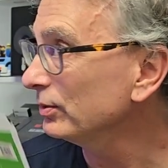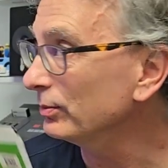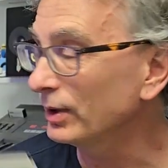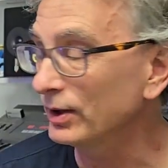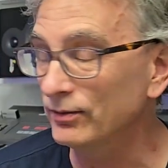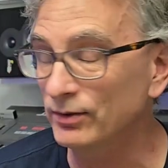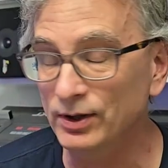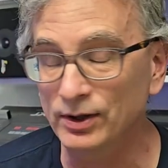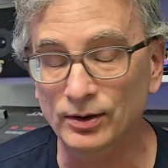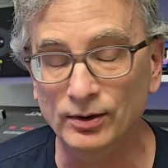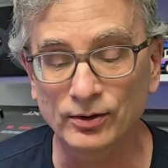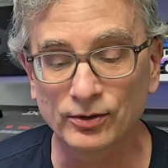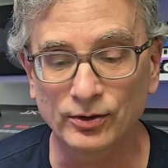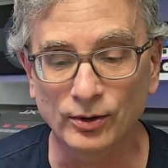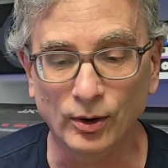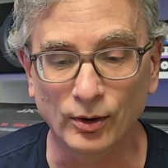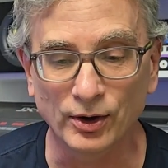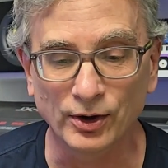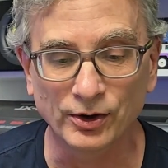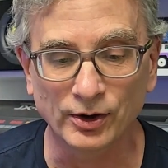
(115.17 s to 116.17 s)
to my videos
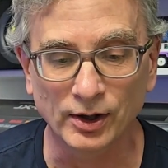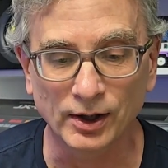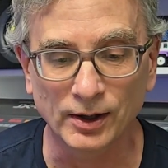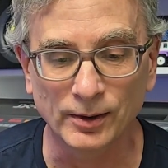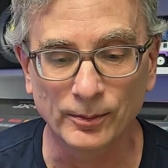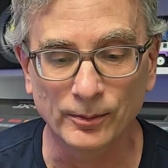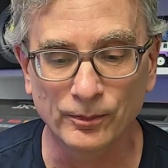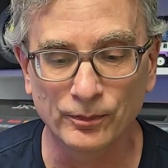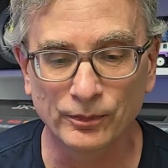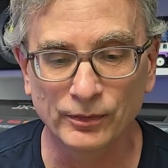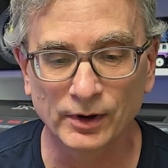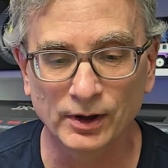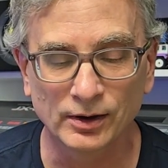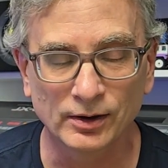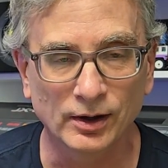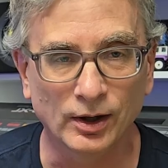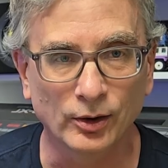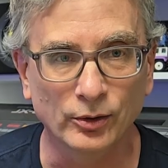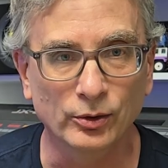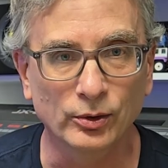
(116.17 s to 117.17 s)
all the time.
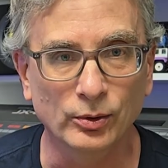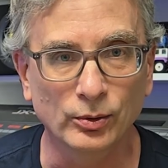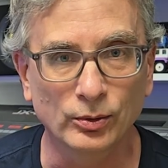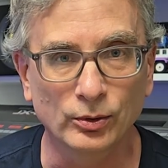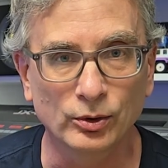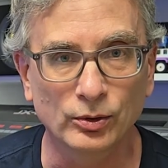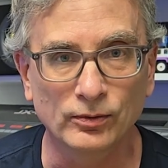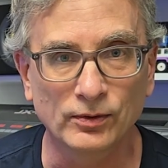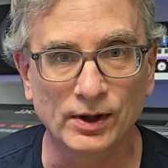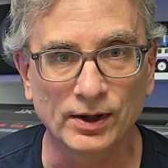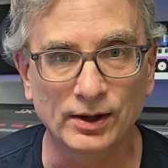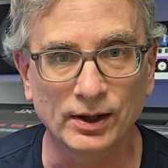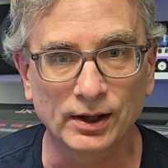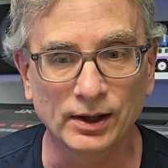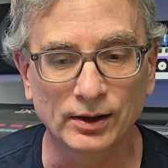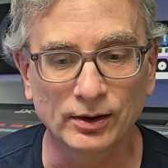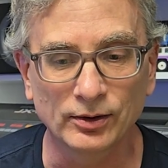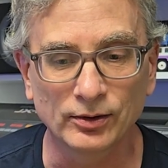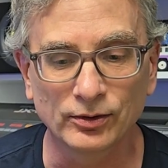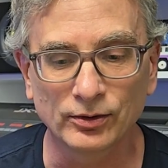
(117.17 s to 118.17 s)
I'll do goofy
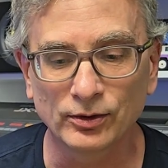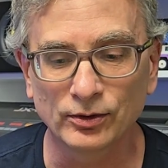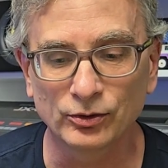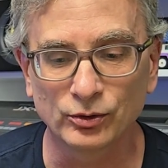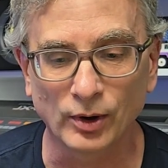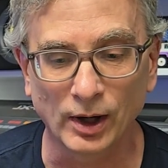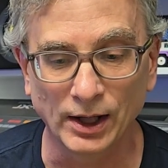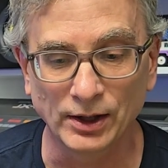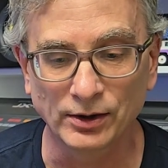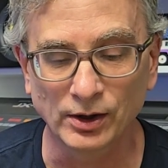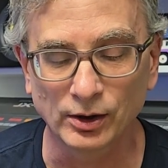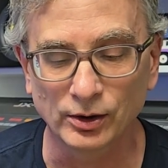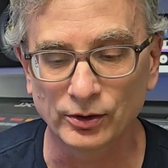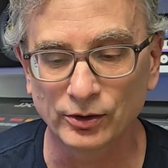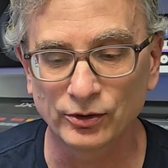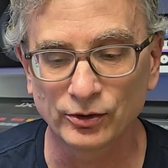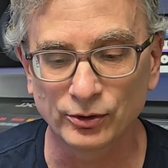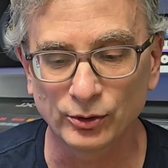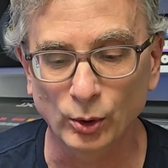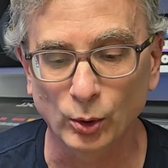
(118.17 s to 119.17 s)
things, try and tell a
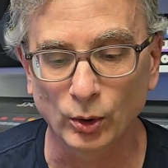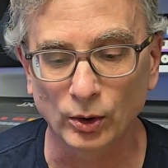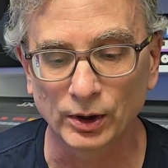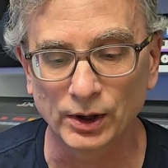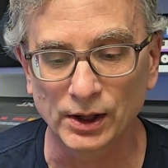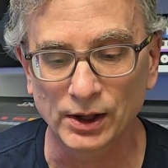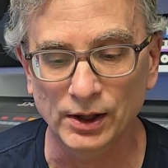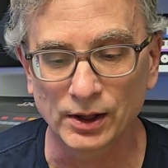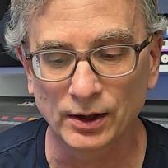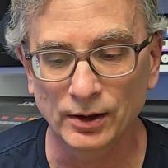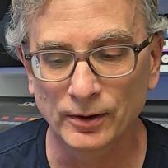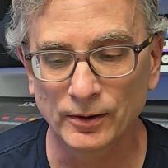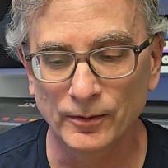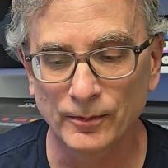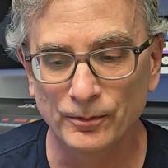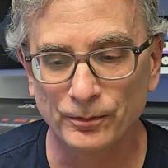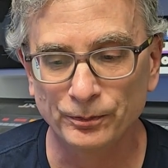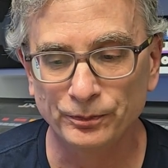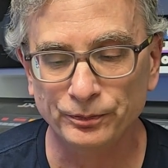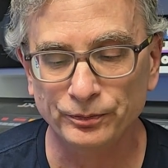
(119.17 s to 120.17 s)
story.
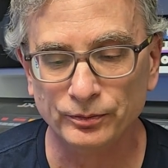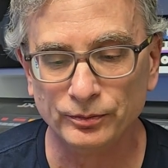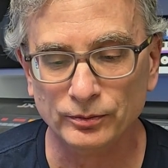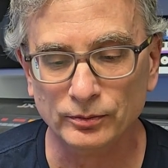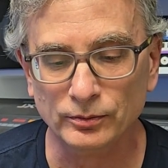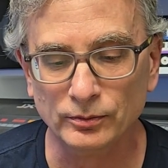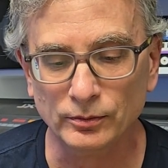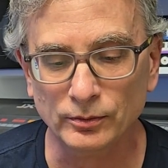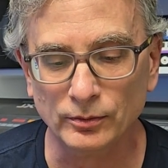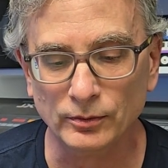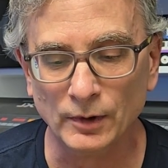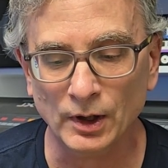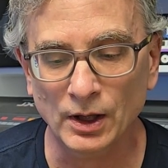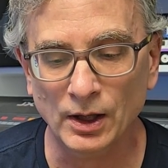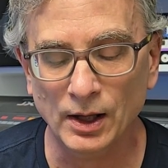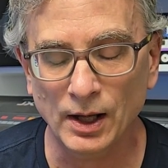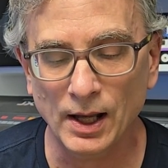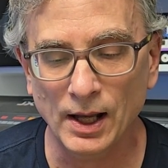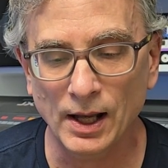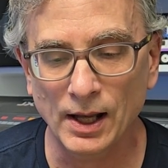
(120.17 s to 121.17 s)

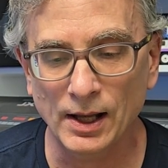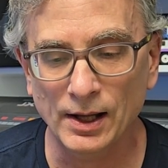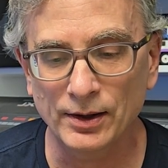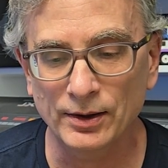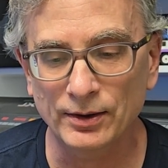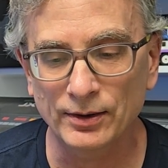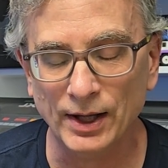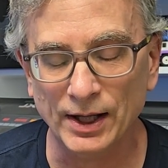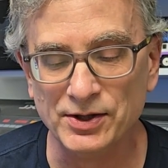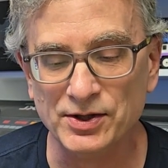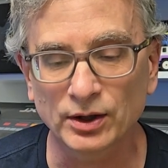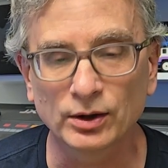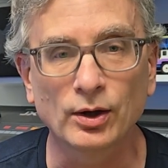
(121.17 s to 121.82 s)
And that's a